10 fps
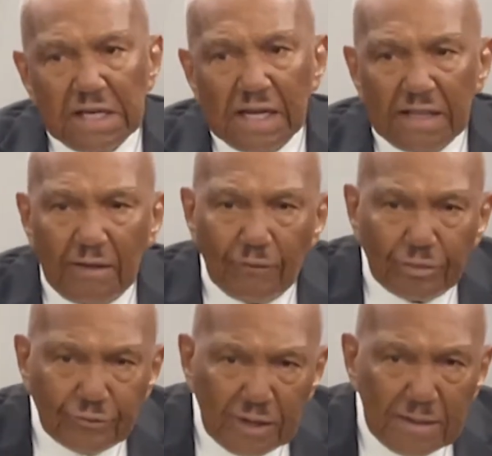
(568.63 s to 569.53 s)
and there were
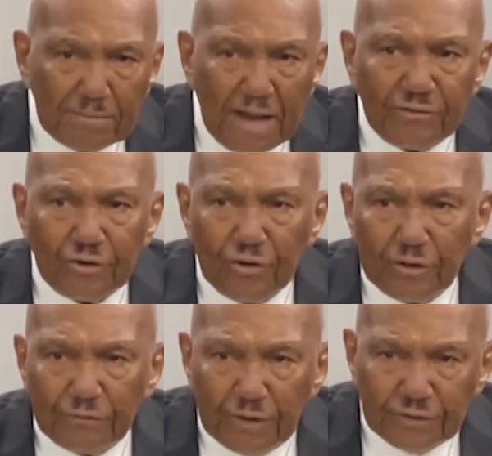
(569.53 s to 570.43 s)
3 major
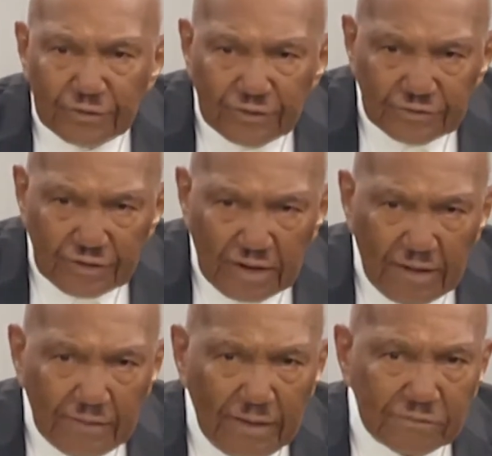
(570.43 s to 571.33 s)
universities
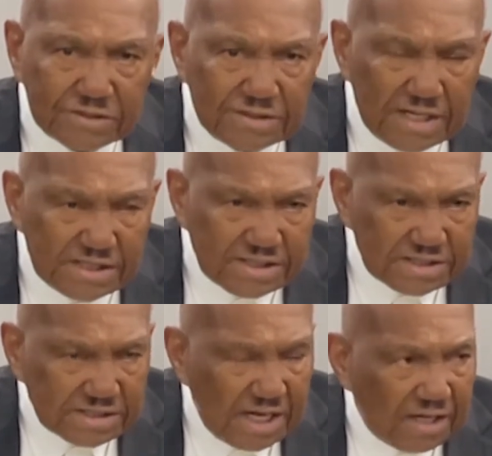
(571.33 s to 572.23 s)
there. There was Tennessee
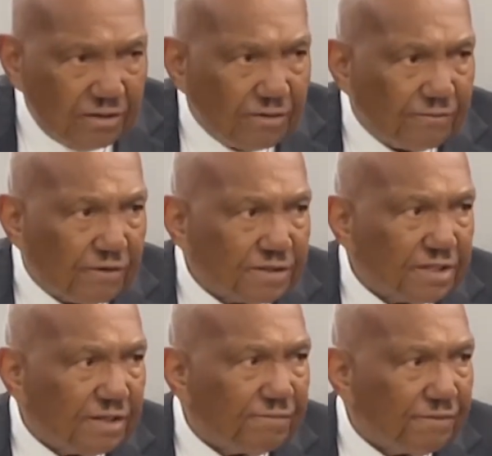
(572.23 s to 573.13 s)
State
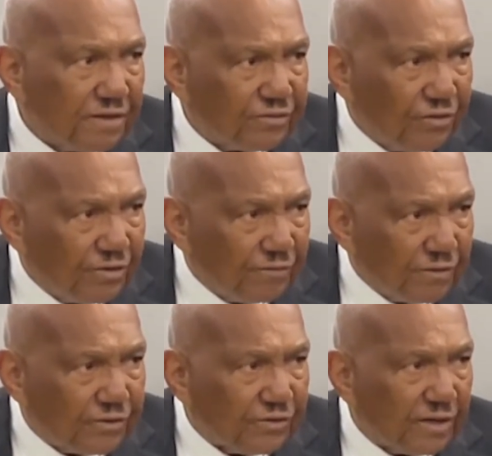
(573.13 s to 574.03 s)
University, Fisk
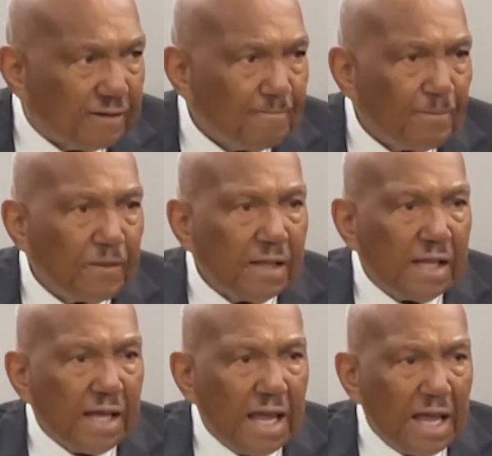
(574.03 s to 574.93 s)
University,
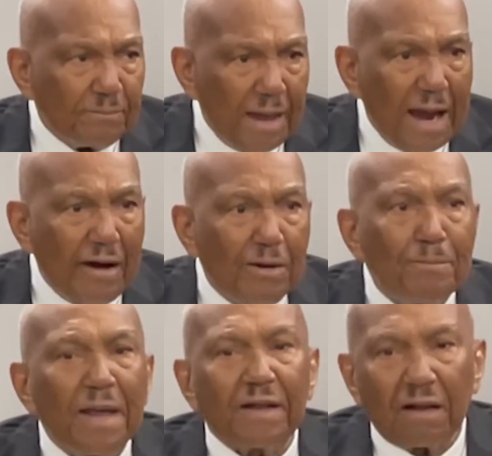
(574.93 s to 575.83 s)
and Meharry
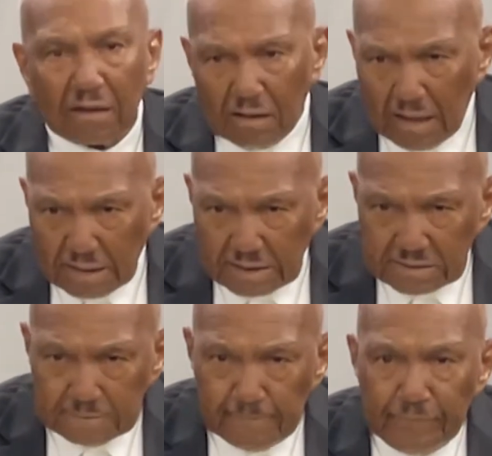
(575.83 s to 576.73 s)
Medical College.
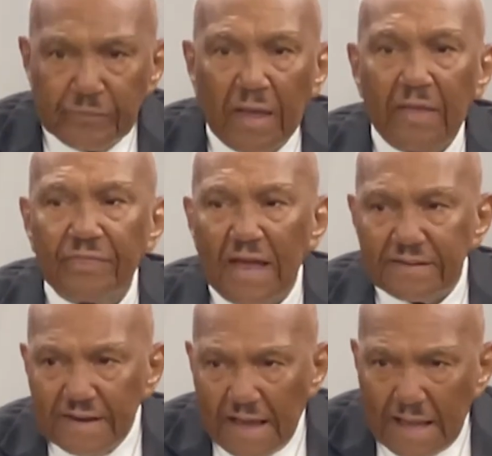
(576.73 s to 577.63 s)
At that
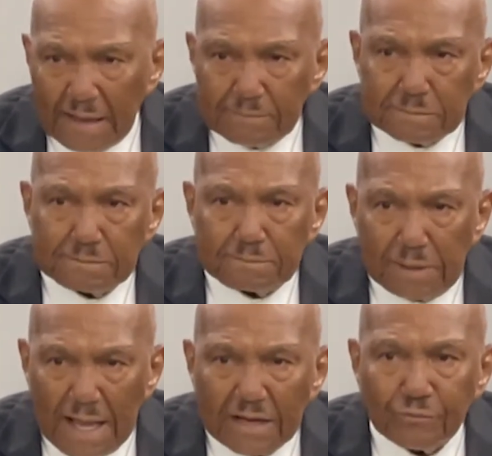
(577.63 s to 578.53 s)
time,
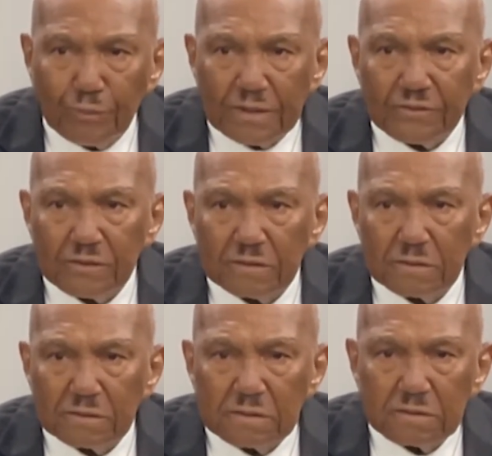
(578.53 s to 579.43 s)
blacks went to
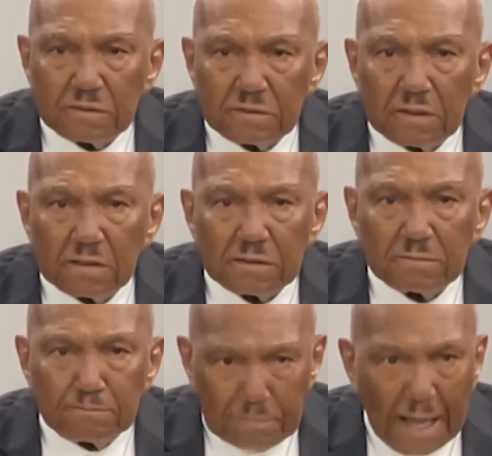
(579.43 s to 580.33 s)

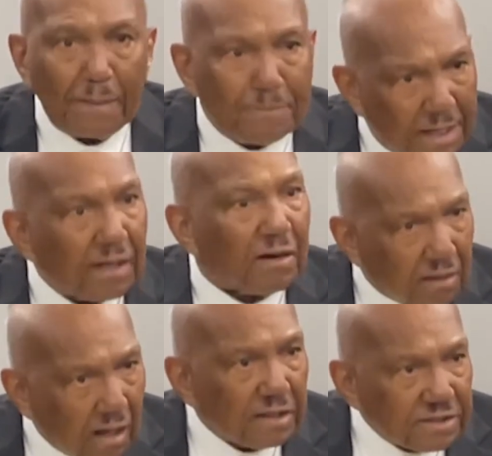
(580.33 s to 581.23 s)
black medical
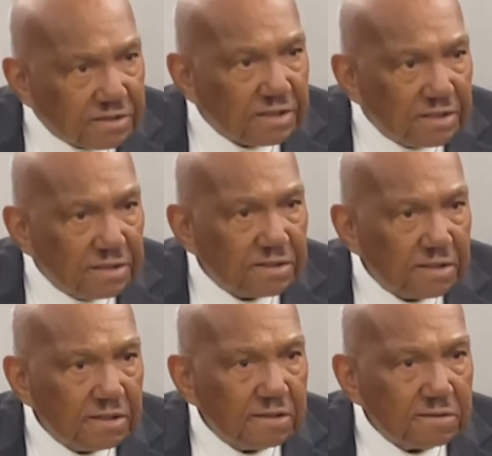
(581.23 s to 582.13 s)
colleges,
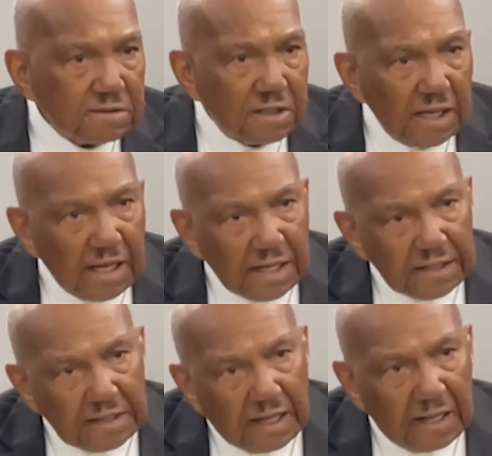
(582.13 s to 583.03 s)
and